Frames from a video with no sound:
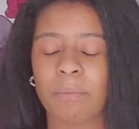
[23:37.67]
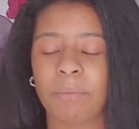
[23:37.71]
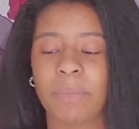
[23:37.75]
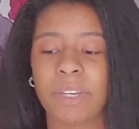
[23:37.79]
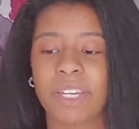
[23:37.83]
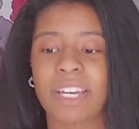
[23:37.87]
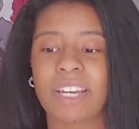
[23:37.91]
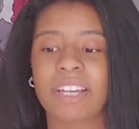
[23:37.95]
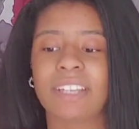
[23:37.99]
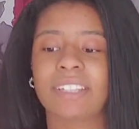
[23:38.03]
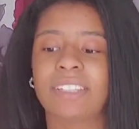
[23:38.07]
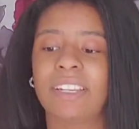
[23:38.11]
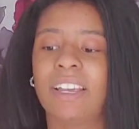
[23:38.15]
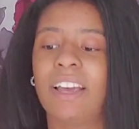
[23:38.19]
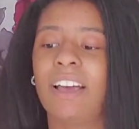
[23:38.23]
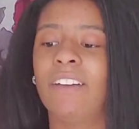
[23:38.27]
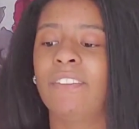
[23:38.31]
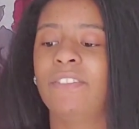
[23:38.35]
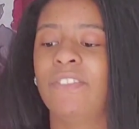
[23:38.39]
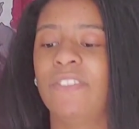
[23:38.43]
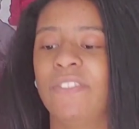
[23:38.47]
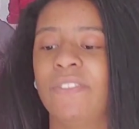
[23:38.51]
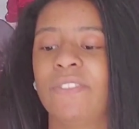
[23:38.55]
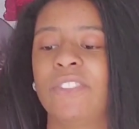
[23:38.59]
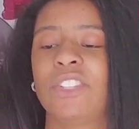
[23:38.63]
Because
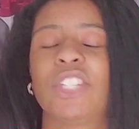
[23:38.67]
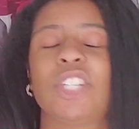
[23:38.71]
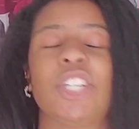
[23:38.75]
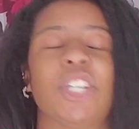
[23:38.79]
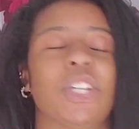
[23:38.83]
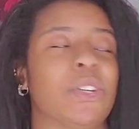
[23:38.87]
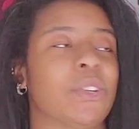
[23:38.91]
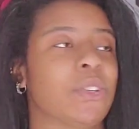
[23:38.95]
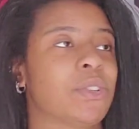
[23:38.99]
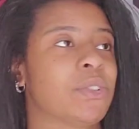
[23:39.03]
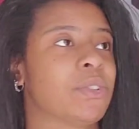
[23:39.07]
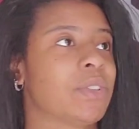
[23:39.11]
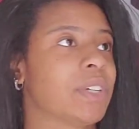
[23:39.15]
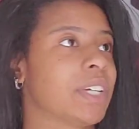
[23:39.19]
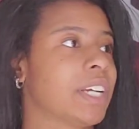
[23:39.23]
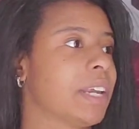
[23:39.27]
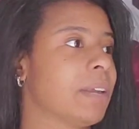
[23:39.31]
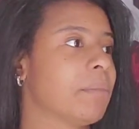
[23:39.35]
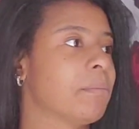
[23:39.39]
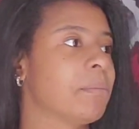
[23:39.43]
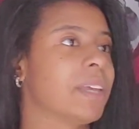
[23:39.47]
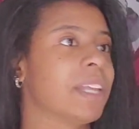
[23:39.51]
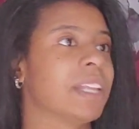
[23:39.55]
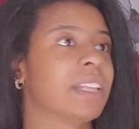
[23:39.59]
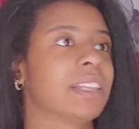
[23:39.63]
of children
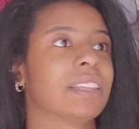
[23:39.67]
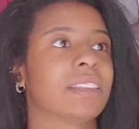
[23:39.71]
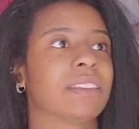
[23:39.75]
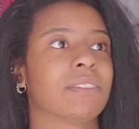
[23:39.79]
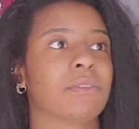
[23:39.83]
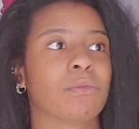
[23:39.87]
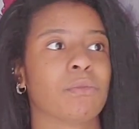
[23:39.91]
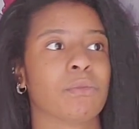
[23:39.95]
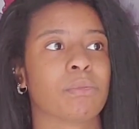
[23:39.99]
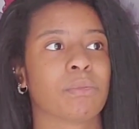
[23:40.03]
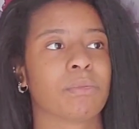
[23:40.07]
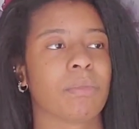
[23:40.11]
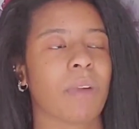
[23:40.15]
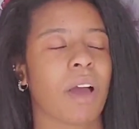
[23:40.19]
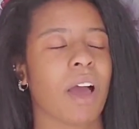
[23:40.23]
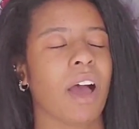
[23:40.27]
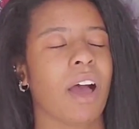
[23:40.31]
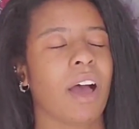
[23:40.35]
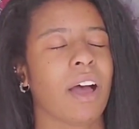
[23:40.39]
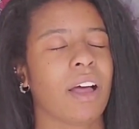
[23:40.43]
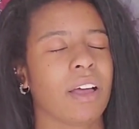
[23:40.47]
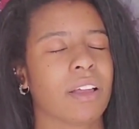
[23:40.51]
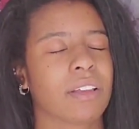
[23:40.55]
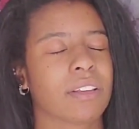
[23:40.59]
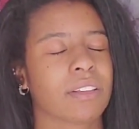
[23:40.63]
and me
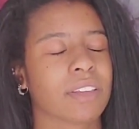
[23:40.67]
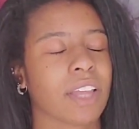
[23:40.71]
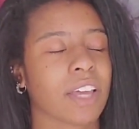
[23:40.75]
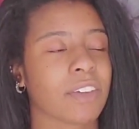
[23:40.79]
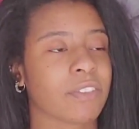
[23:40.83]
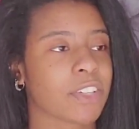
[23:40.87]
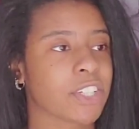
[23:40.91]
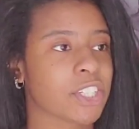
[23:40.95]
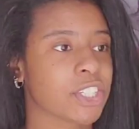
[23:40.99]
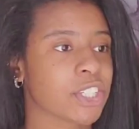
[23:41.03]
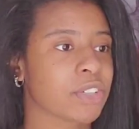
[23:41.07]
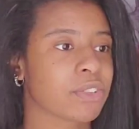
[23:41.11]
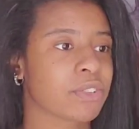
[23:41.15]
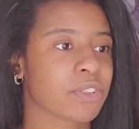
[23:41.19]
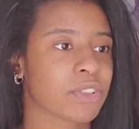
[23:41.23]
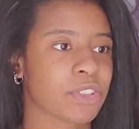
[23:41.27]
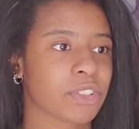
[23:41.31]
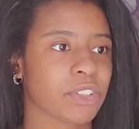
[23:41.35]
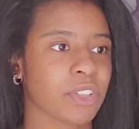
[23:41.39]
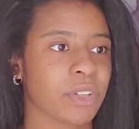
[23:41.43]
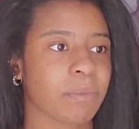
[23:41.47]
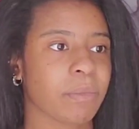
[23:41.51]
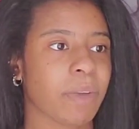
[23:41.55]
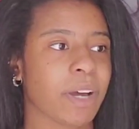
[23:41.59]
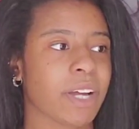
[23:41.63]
loving children
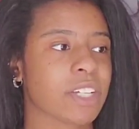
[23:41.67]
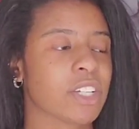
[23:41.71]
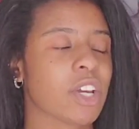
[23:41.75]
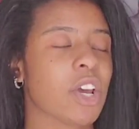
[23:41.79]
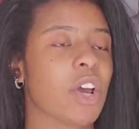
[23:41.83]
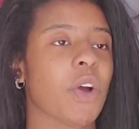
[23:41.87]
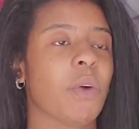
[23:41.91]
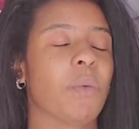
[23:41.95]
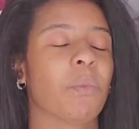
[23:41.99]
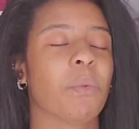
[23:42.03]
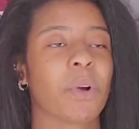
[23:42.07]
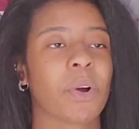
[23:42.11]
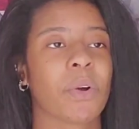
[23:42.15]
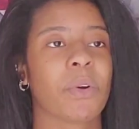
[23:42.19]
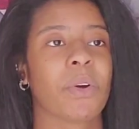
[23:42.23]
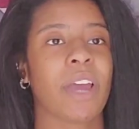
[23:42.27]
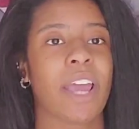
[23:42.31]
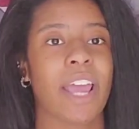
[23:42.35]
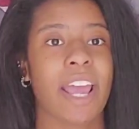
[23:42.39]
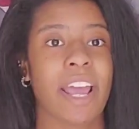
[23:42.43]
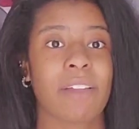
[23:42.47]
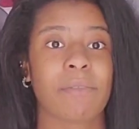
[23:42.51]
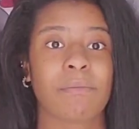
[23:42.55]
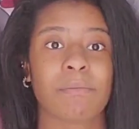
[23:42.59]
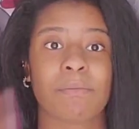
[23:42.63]
so much,
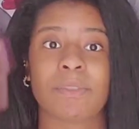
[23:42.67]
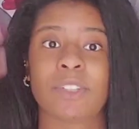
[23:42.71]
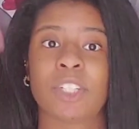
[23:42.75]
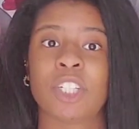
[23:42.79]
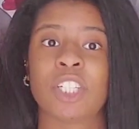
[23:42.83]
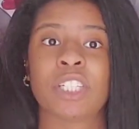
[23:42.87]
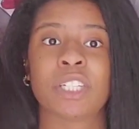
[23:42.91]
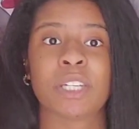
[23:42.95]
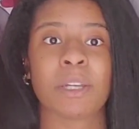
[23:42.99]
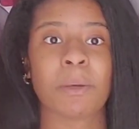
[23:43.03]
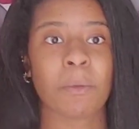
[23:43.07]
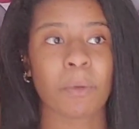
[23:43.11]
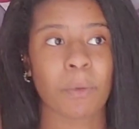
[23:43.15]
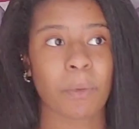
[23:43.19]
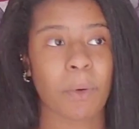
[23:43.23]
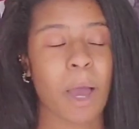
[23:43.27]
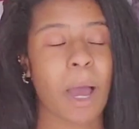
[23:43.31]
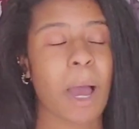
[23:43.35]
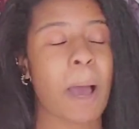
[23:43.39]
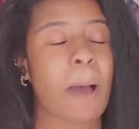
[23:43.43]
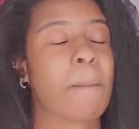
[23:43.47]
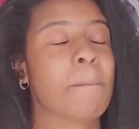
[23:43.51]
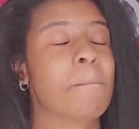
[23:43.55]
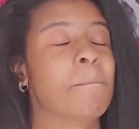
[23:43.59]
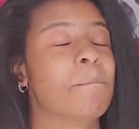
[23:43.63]
and she's an
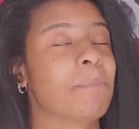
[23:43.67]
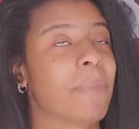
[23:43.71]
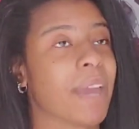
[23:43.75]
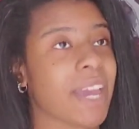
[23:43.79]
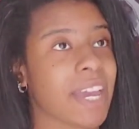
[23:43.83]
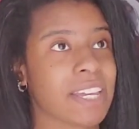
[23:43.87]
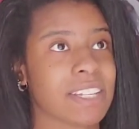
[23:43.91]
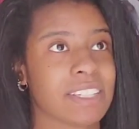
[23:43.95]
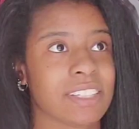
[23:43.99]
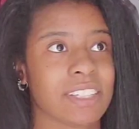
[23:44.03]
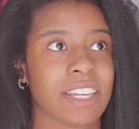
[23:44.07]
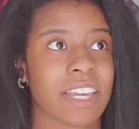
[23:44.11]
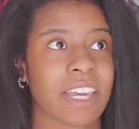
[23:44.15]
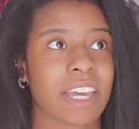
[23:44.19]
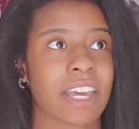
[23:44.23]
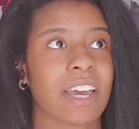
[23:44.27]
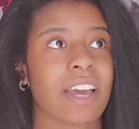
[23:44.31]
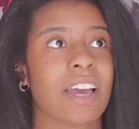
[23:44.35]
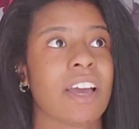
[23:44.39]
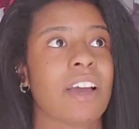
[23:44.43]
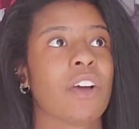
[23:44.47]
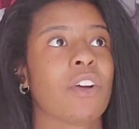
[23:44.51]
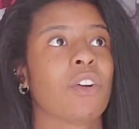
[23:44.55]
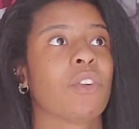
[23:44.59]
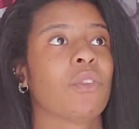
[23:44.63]

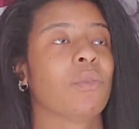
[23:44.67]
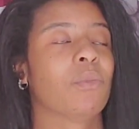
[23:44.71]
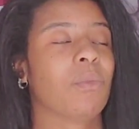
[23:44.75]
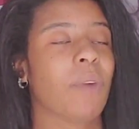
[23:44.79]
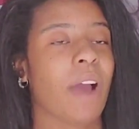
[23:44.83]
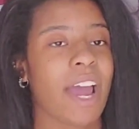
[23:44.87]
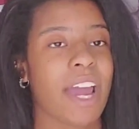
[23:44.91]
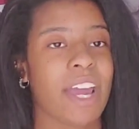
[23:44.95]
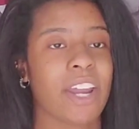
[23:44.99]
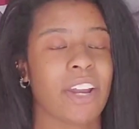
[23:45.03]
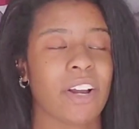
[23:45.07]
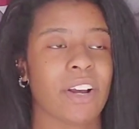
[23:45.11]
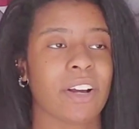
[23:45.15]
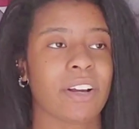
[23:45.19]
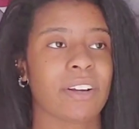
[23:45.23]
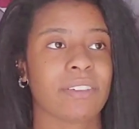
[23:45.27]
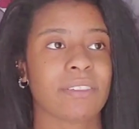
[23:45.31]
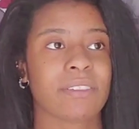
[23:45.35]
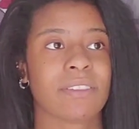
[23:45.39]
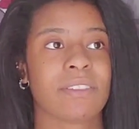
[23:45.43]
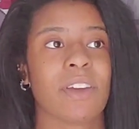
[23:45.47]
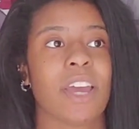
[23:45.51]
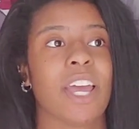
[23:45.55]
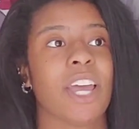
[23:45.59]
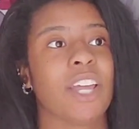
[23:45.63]
amazing writer,
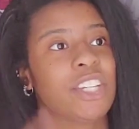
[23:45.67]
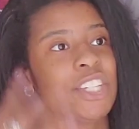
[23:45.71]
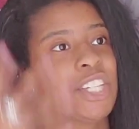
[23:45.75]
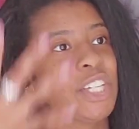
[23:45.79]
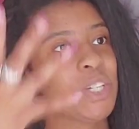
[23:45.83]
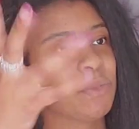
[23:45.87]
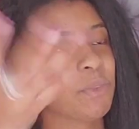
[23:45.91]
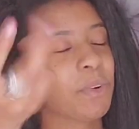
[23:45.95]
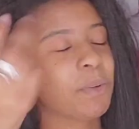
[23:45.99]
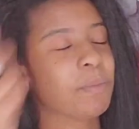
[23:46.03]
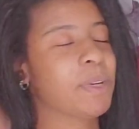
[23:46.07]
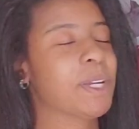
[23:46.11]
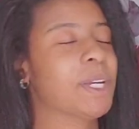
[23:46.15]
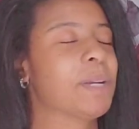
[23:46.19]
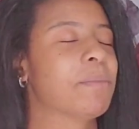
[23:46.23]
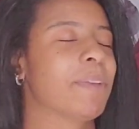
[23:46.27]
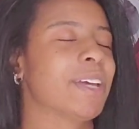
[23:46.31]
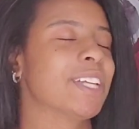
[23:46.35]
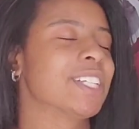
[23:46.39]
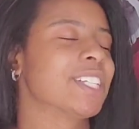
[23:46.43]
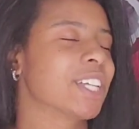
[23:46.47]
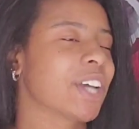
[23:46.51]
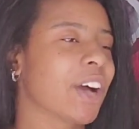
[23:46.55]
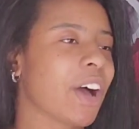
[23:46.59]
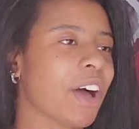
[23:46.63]
and she will be an
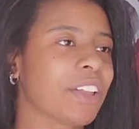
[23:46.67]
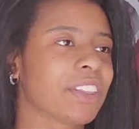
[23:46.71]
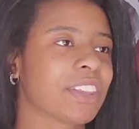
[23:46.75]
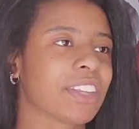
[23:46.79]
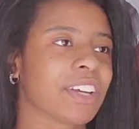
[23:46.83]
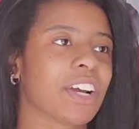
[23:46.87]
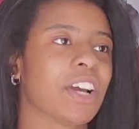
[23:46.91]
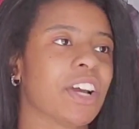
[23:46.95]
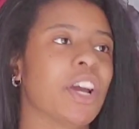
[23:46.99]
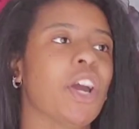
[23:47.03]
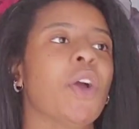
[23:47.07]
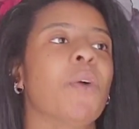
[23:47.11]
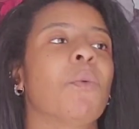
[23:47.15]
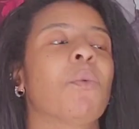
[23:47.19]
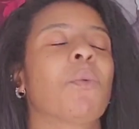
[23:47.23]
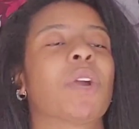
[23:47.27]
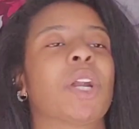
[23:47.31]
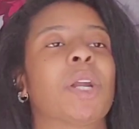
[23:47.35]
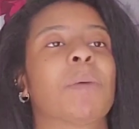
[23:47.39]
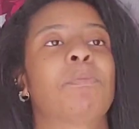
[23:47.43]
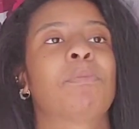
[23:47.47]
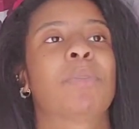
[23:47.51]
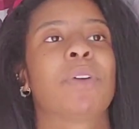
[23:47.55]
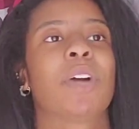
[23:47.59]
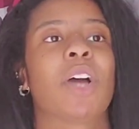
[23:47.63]
amazing author,
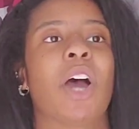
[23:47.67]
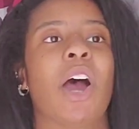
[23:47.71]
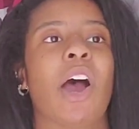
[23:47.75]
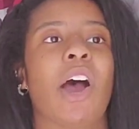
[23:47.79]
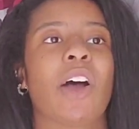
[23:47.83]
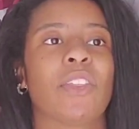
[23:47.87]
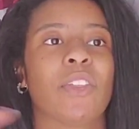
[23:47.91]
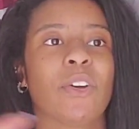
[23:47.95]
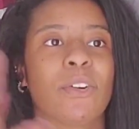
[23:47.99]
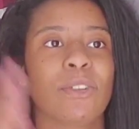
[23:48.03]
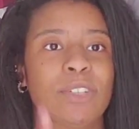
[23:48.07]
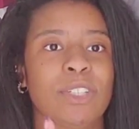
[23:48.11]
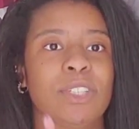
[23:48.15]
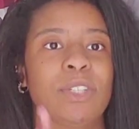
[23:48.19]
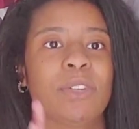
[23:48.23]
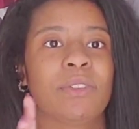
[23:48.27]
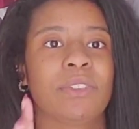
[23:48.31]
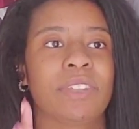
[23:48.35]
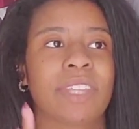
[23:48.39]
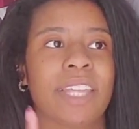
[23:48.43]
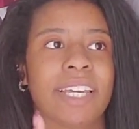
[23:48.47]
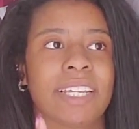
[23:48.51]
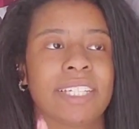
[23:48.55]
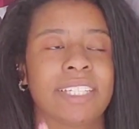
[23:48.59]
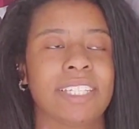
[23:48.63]
we're going to put those
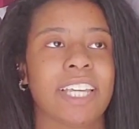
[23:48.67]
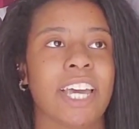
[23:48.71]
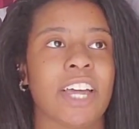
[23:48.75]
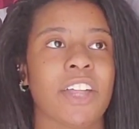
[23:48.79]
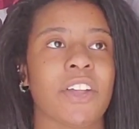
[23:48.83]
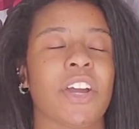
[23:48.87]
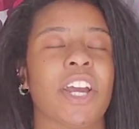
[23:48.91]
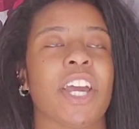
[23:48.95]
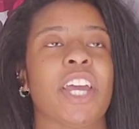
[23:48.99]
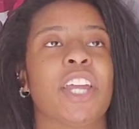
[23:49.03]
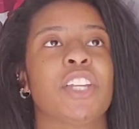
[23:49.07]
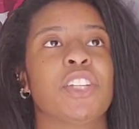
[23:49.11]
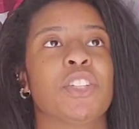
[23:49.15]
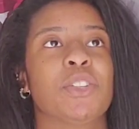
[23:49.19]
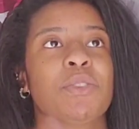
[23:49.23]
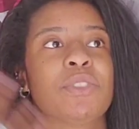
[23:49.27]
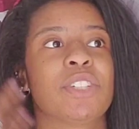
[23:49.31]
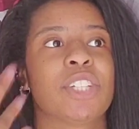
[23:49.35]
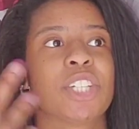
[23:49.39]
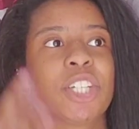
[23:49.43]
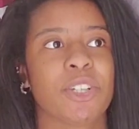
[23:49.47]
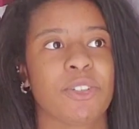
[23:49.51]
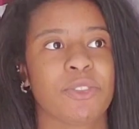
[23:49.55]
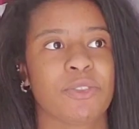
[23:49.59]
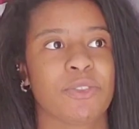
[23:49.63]
two things together and do
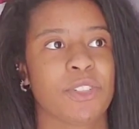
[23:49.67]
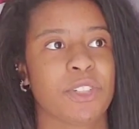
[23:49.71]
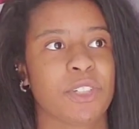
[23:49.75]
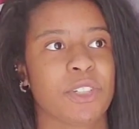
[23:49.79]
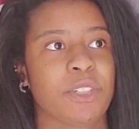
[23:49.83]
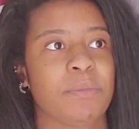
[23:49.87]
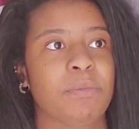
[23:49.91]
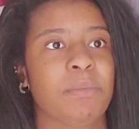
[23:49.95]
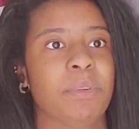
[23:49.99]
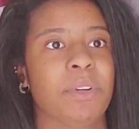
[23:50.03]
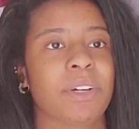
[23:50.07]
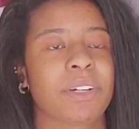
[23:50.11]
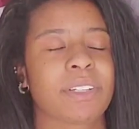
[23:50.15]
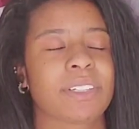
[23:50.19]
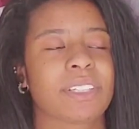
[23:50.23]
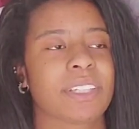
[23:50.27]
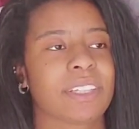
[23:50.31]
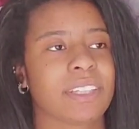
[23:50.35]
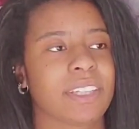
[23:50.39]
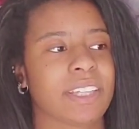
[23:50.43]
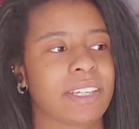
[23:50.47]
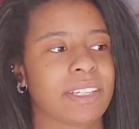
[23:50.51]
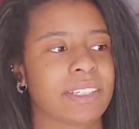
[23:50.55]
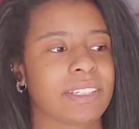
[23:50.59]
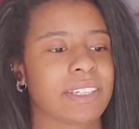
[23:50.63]
children's books
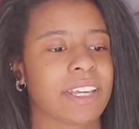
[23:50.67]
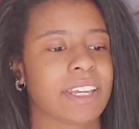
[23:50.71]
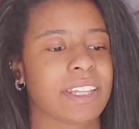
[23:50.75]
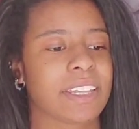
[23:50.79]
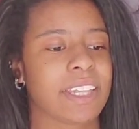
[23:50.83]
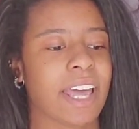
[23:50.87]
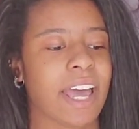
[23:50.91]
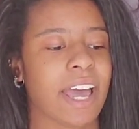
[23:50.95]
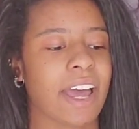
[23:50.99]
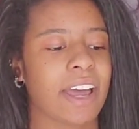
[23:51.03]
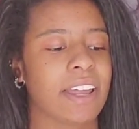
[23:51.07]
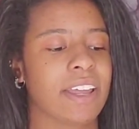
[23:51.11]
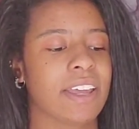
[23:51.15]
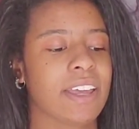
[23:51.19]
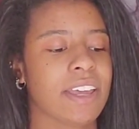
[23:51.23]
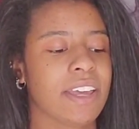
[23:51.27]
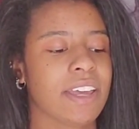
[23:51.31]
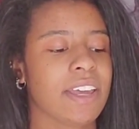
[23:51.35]
and things like that.